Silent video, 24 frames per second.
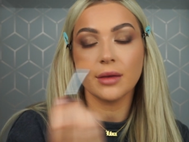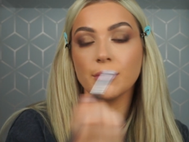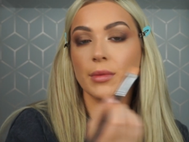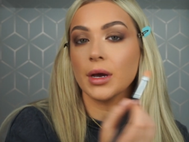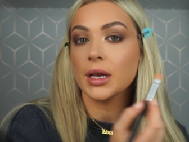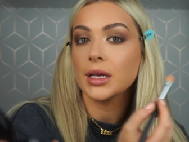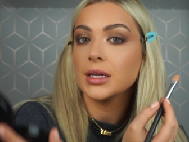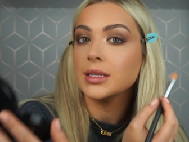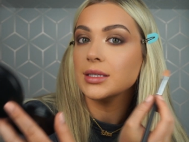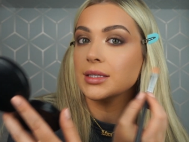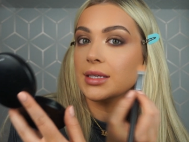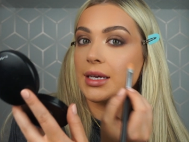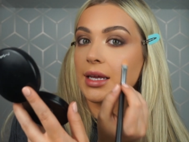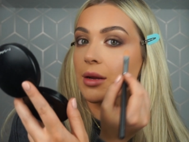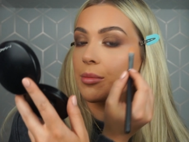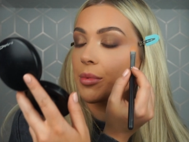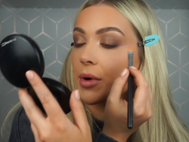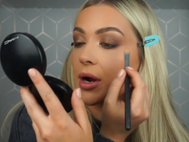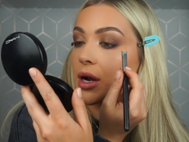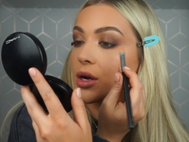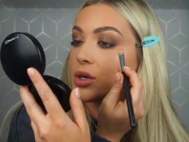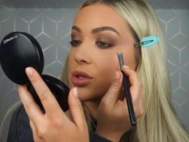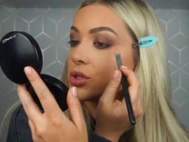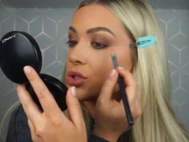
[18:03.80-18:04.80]
taking my concealer
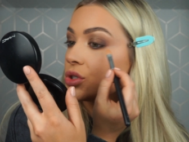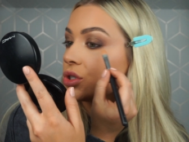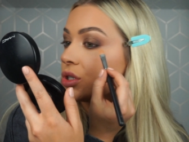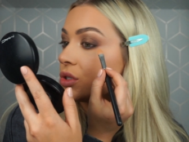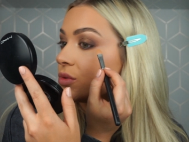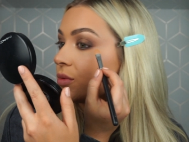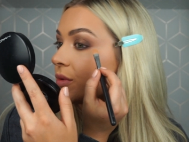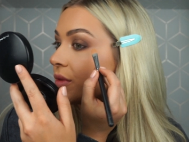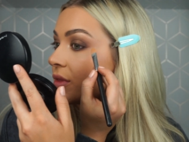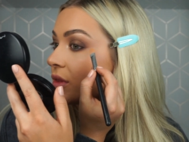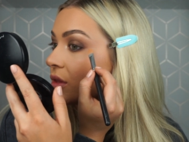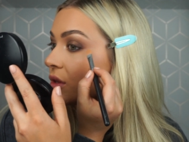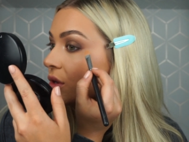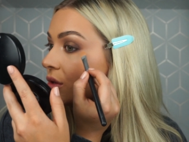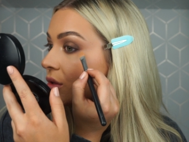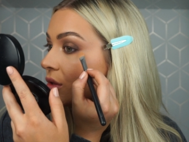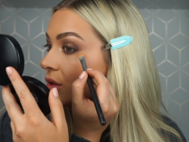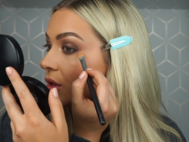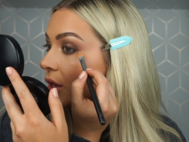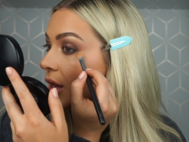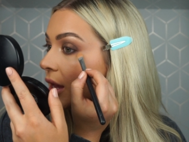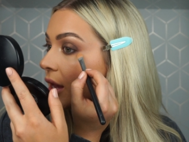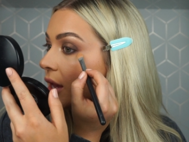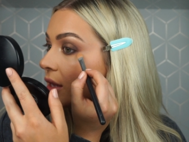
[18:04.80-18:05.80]
brush just with
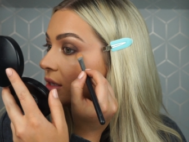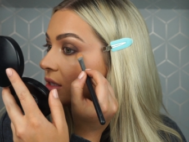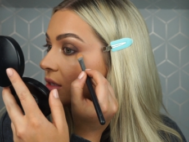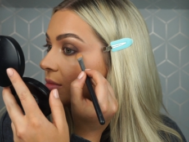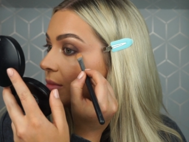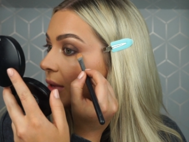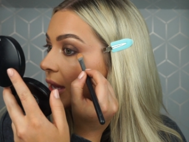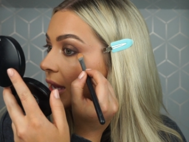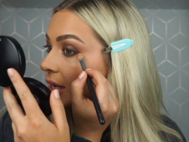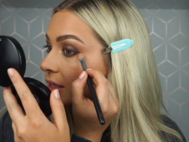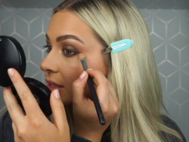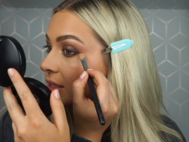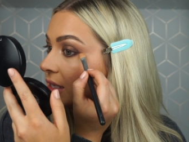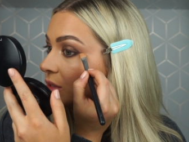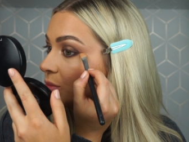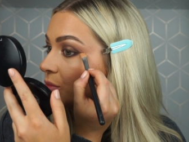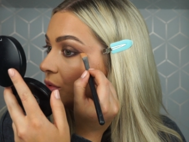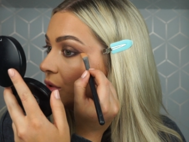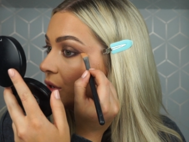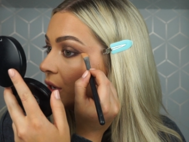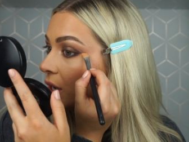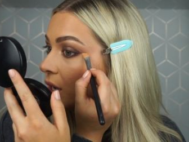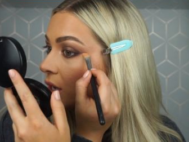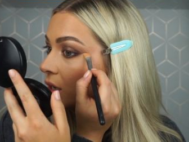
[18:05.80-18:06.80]
uh, some excess
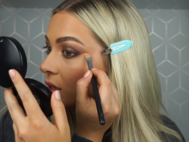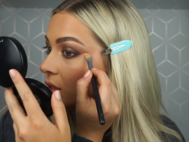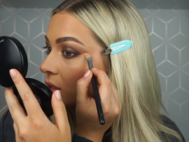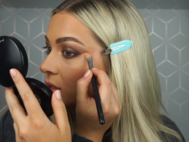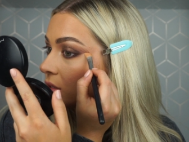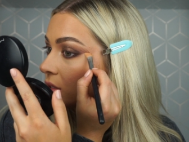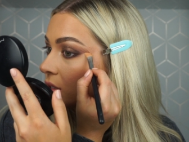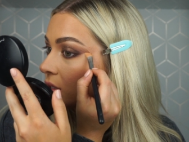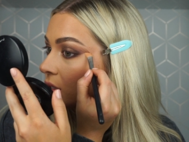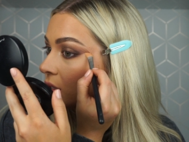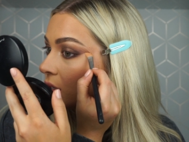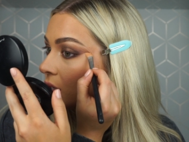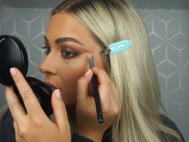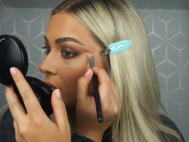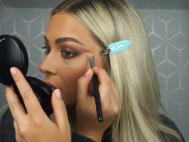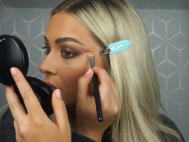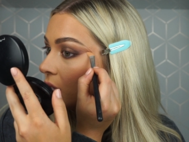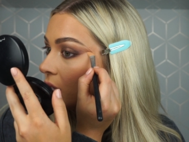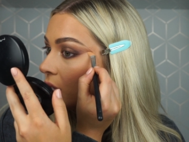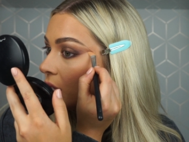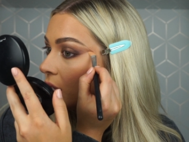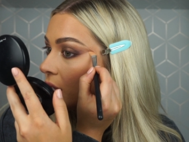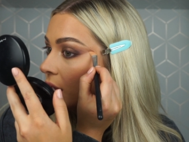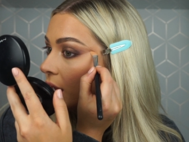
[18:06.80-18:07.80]
product
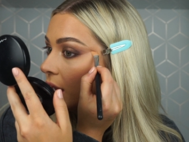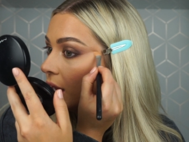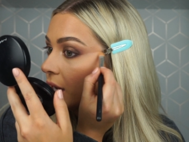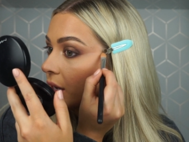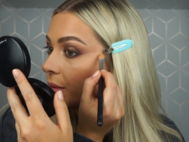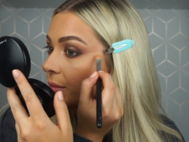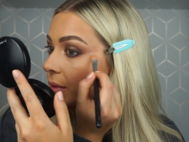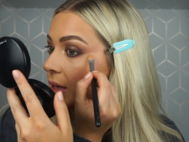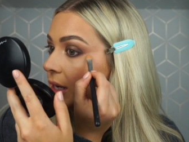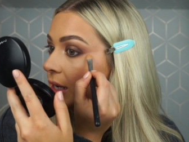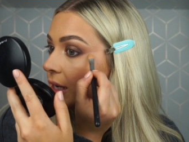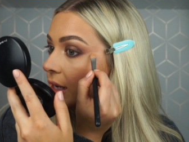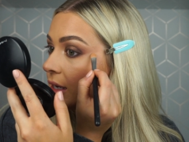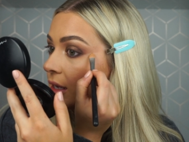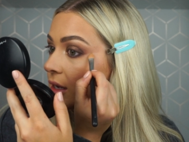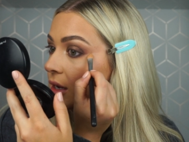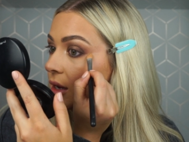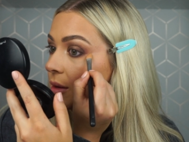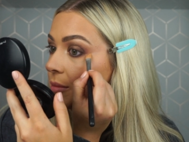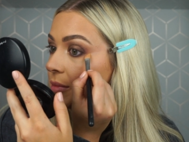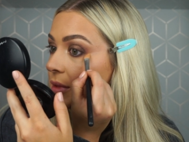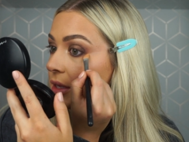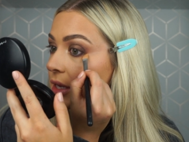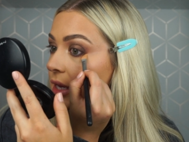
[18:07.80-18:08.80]
and I'm cleaning
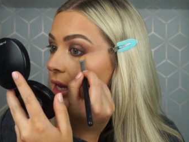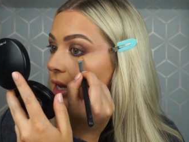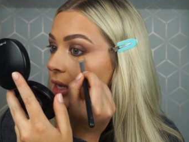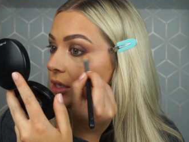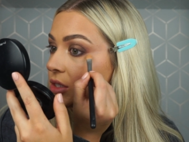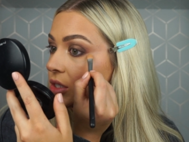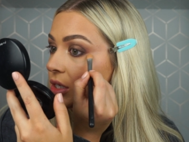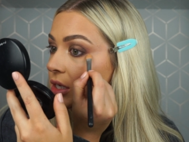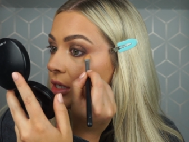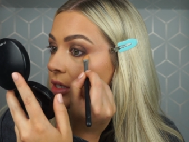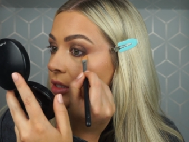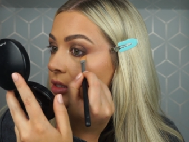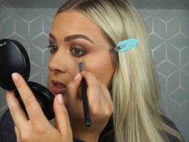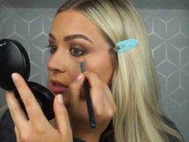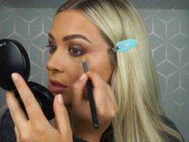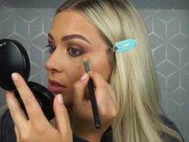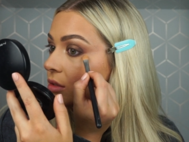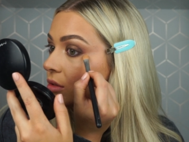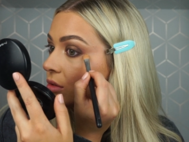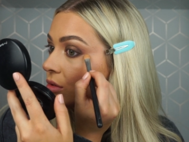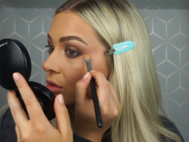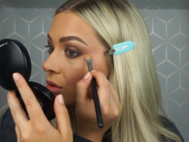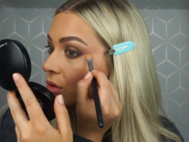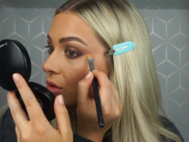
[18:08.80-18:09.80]
up the edges
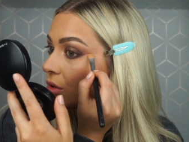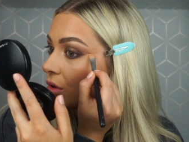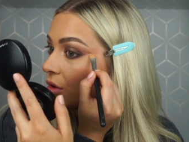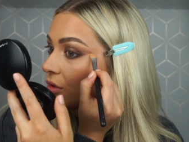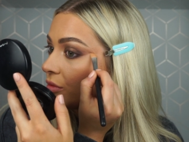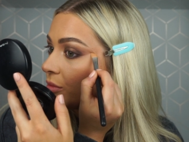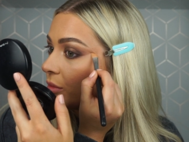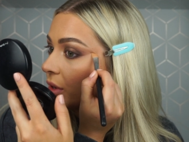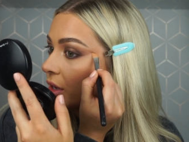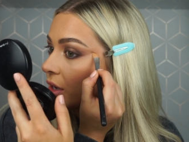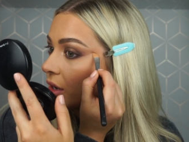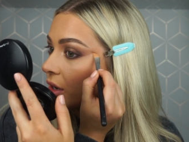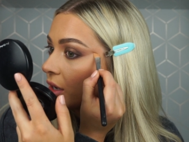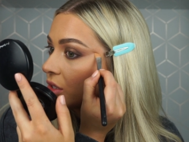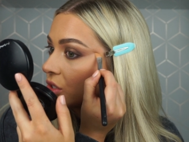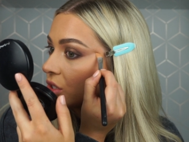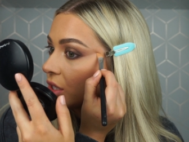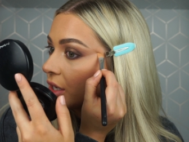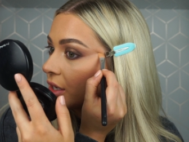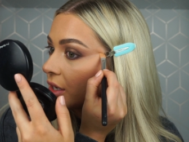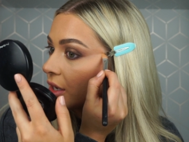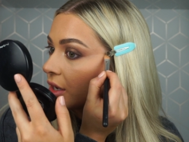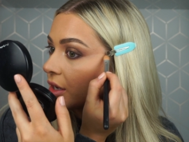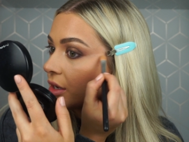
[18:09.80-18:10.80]
of my
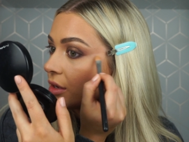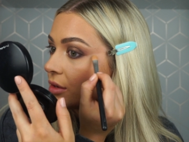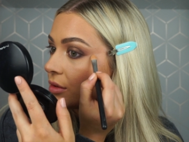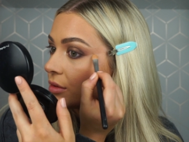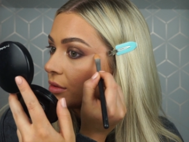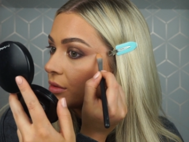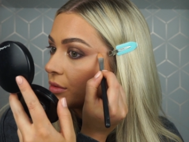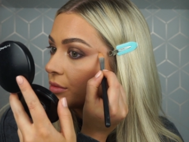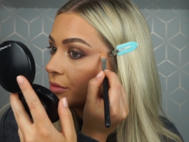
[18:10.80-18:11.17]
eyeshadow